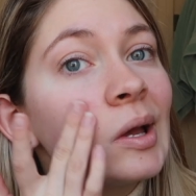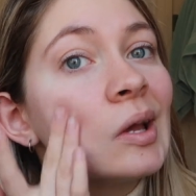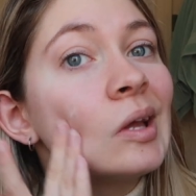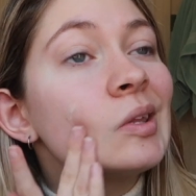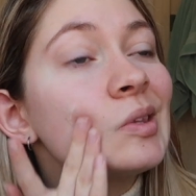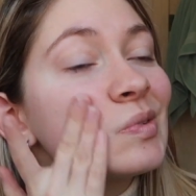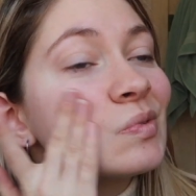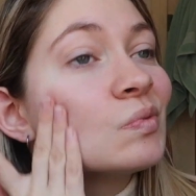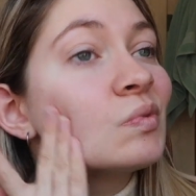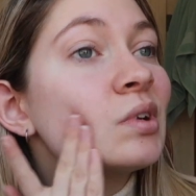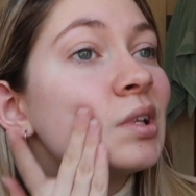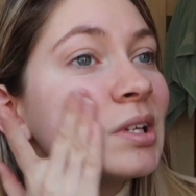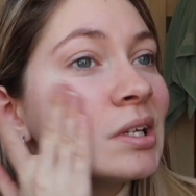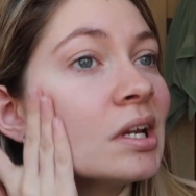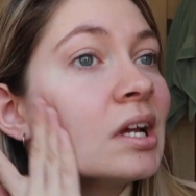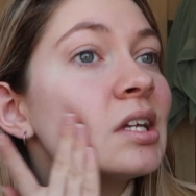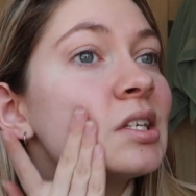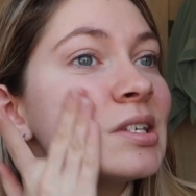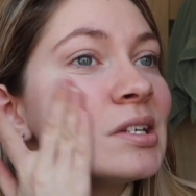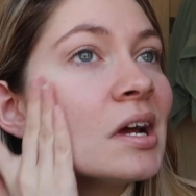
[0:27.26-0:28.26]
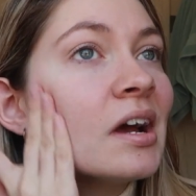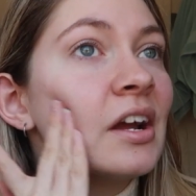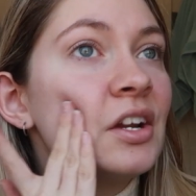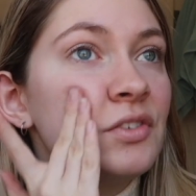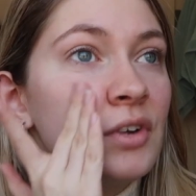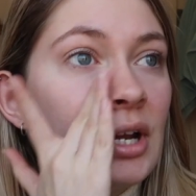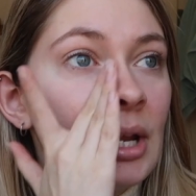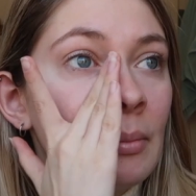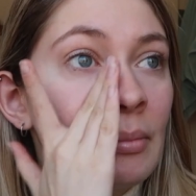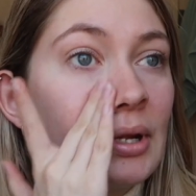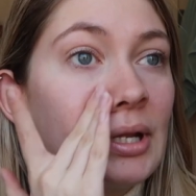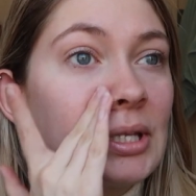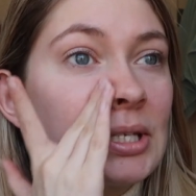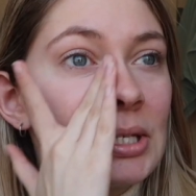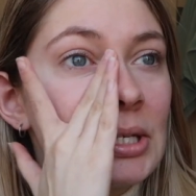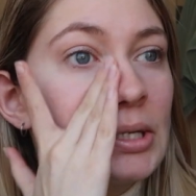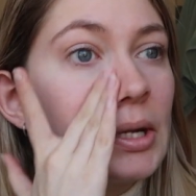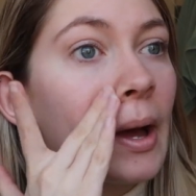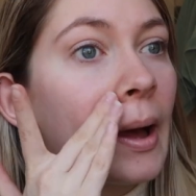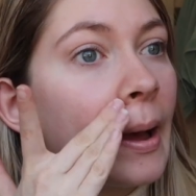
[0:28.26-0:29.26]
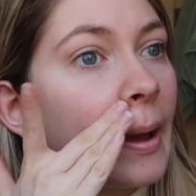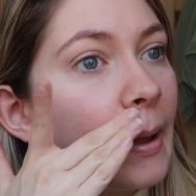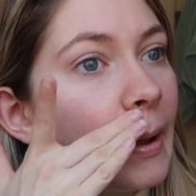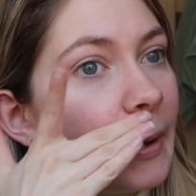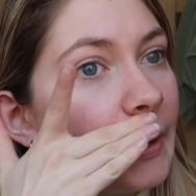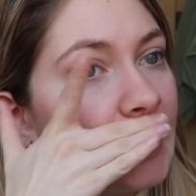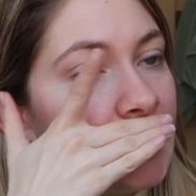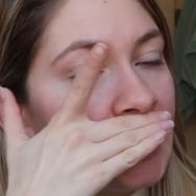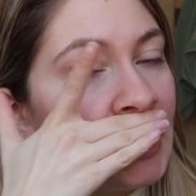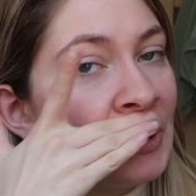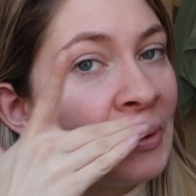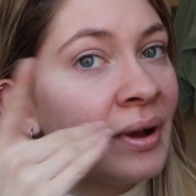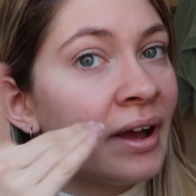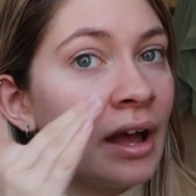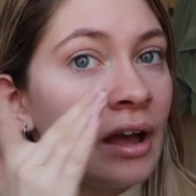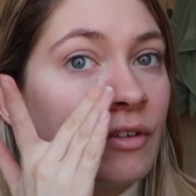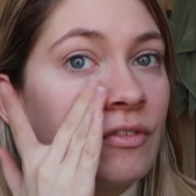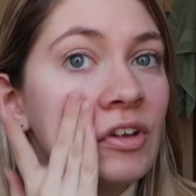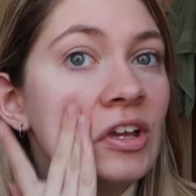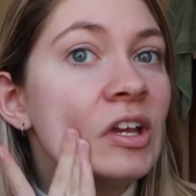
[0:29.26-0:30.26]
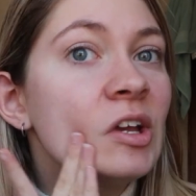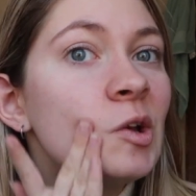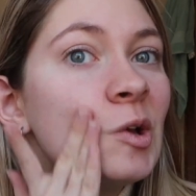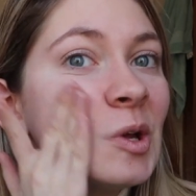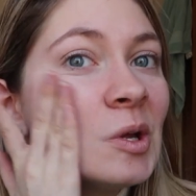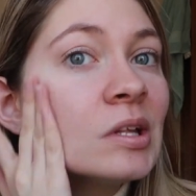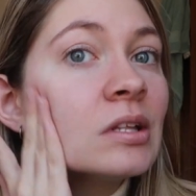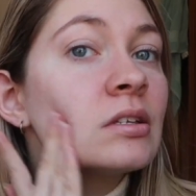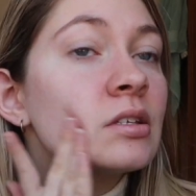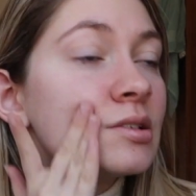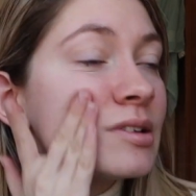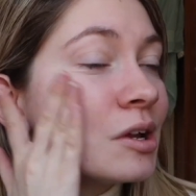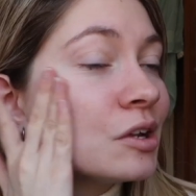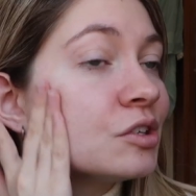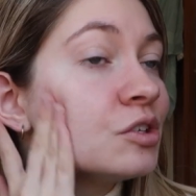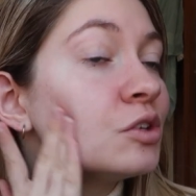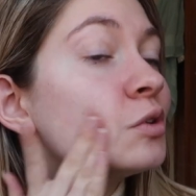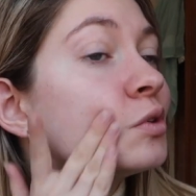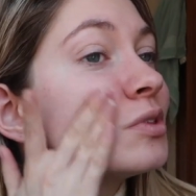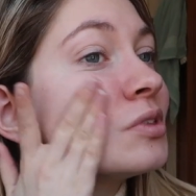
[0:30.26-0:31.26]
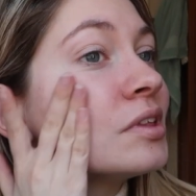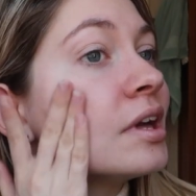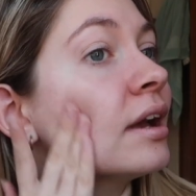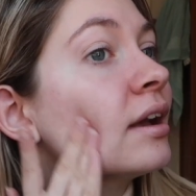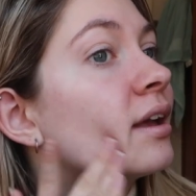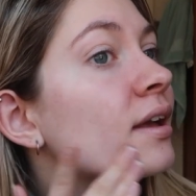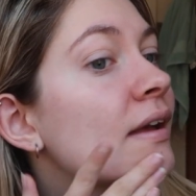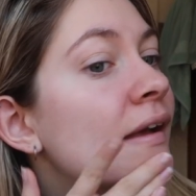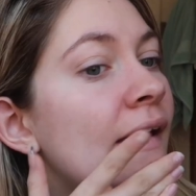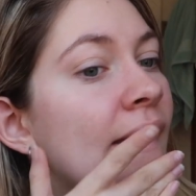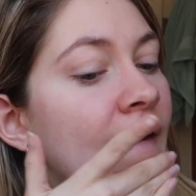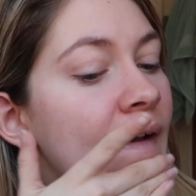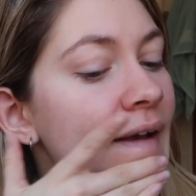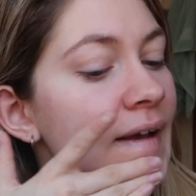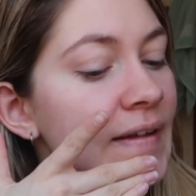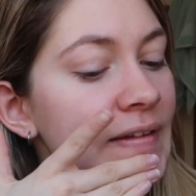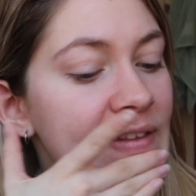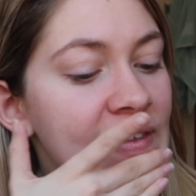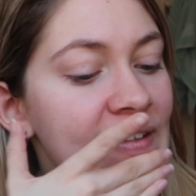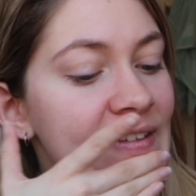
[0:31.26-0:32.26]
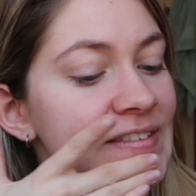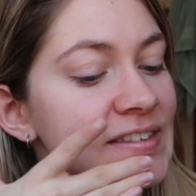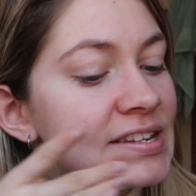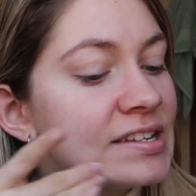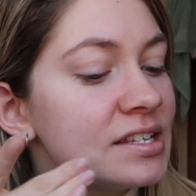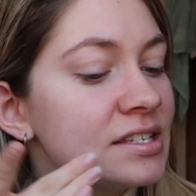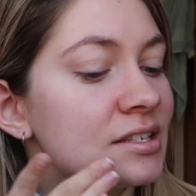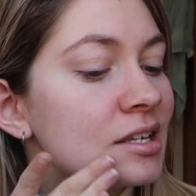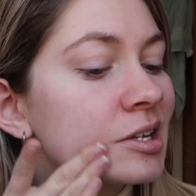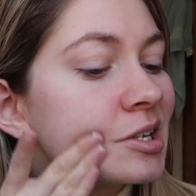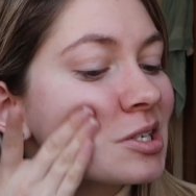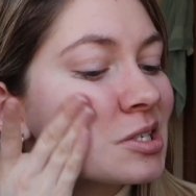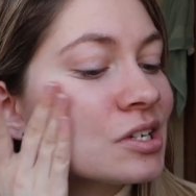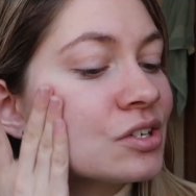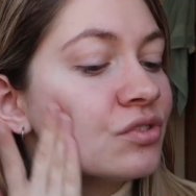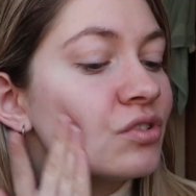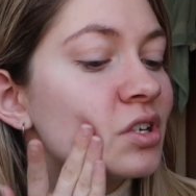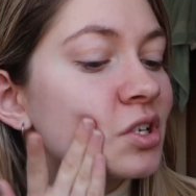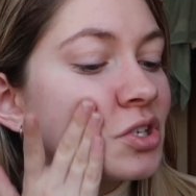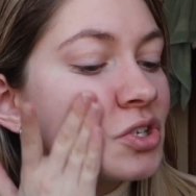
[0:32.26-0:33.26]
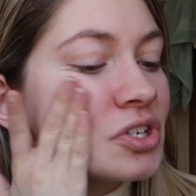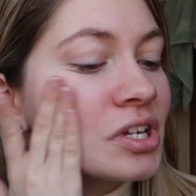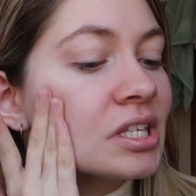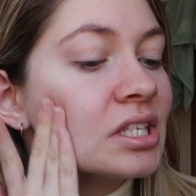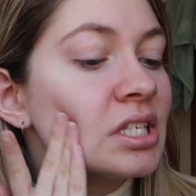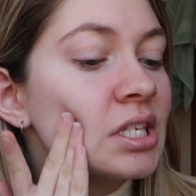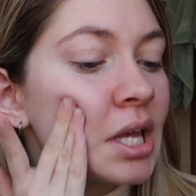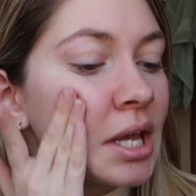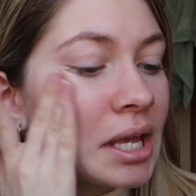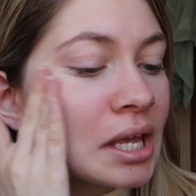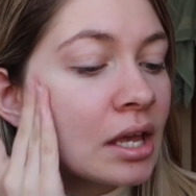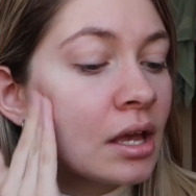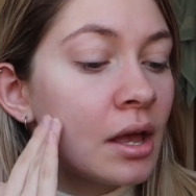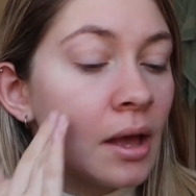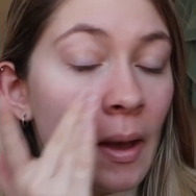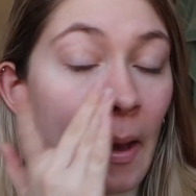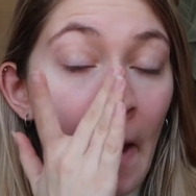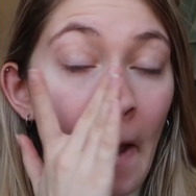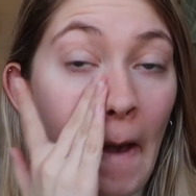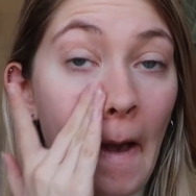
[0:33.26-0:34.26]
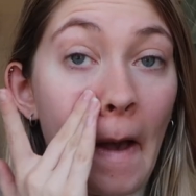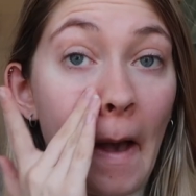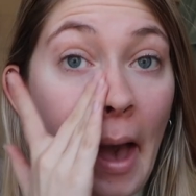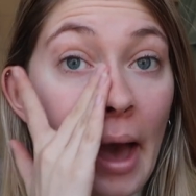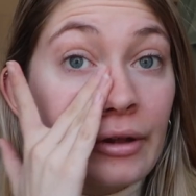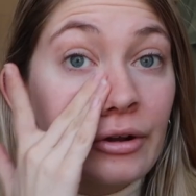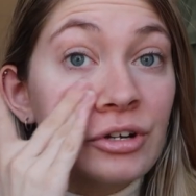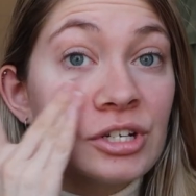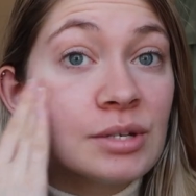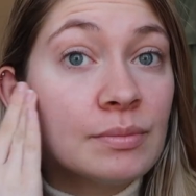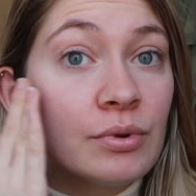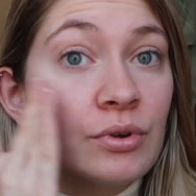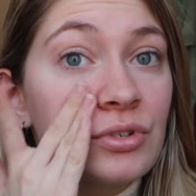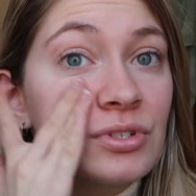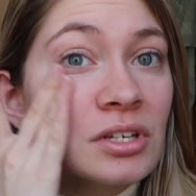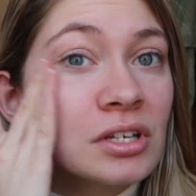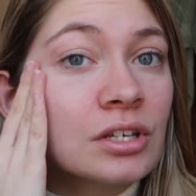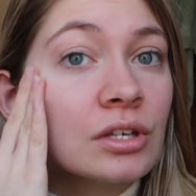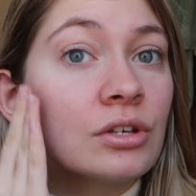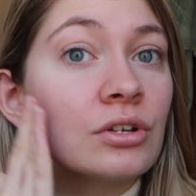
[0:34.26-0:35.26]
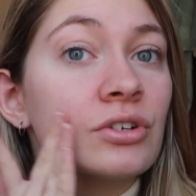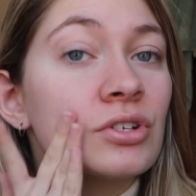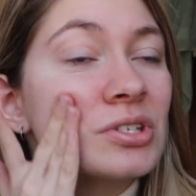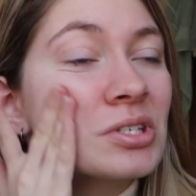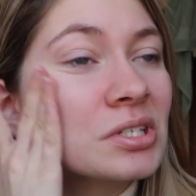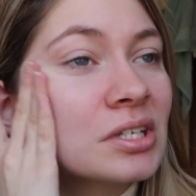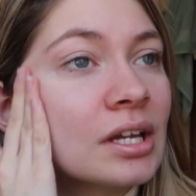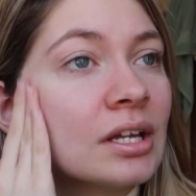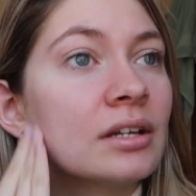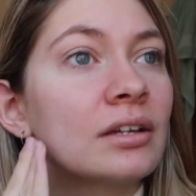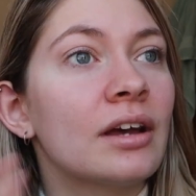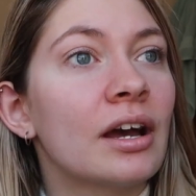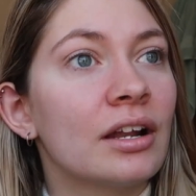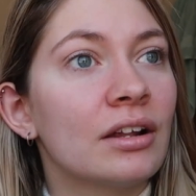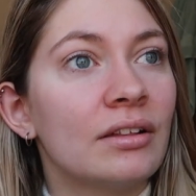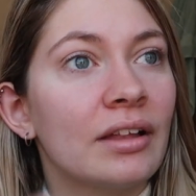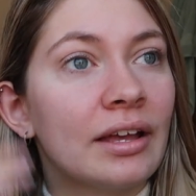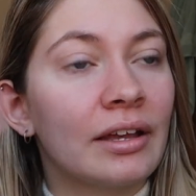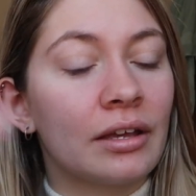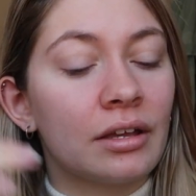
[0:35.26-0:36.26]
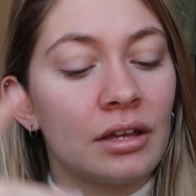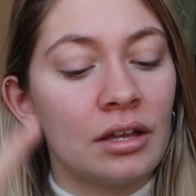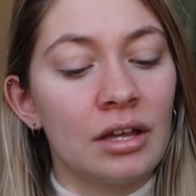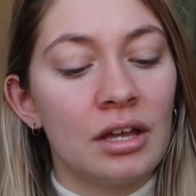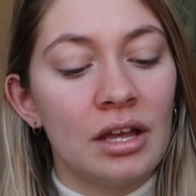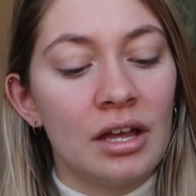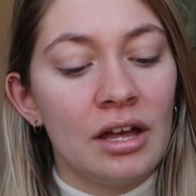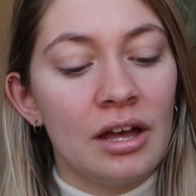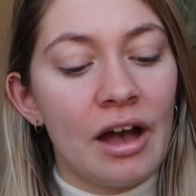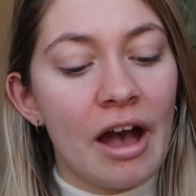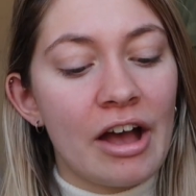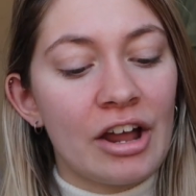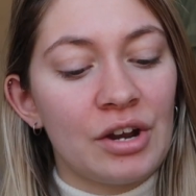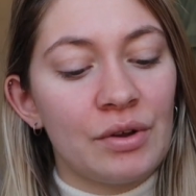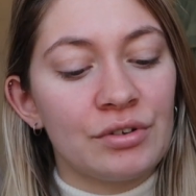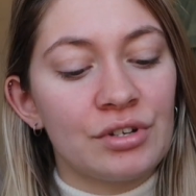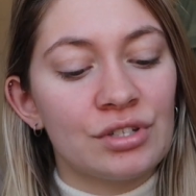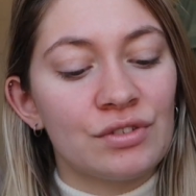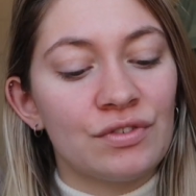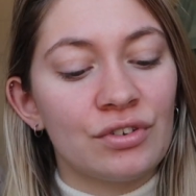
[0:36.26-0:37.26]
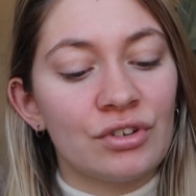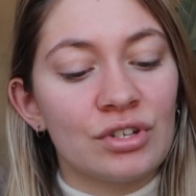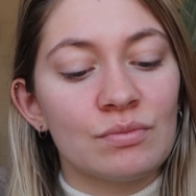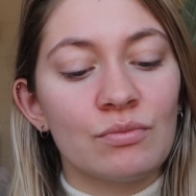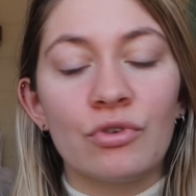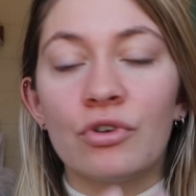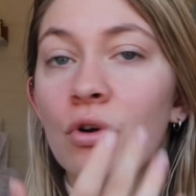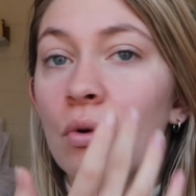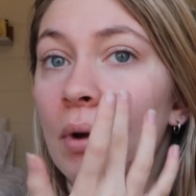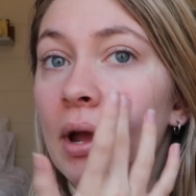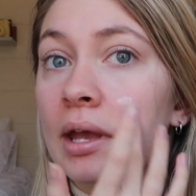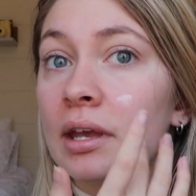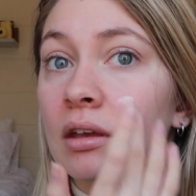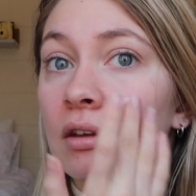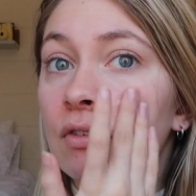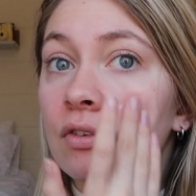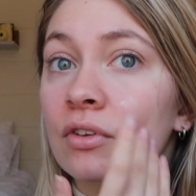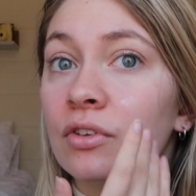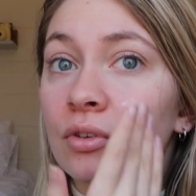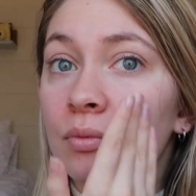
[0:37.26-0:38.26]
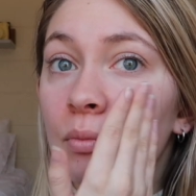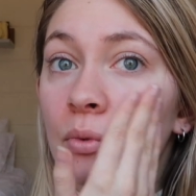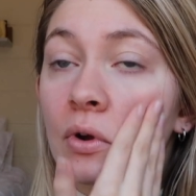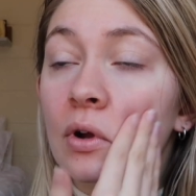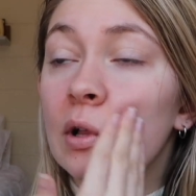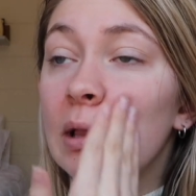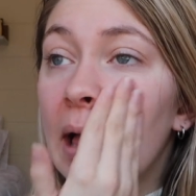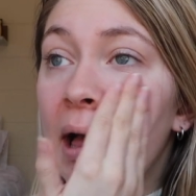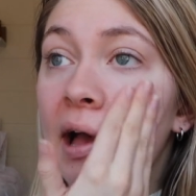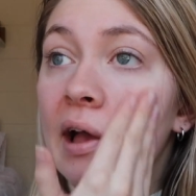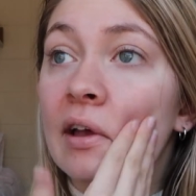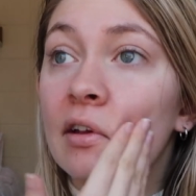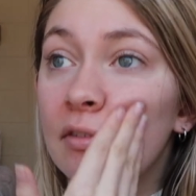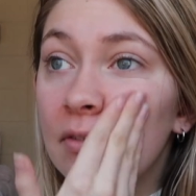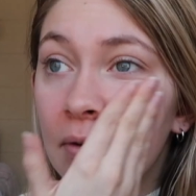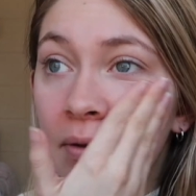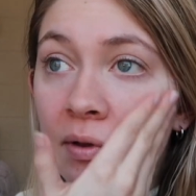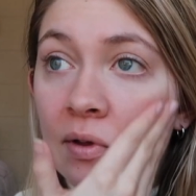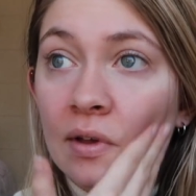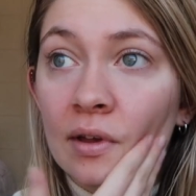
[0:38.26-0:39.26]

It's really nice and hydrating, but it's not too heavy. It's not too thick. And since it is like citrus ginseng energy boosting, your skin kind of like, I don't know, it just feels more awake. It feels more alive,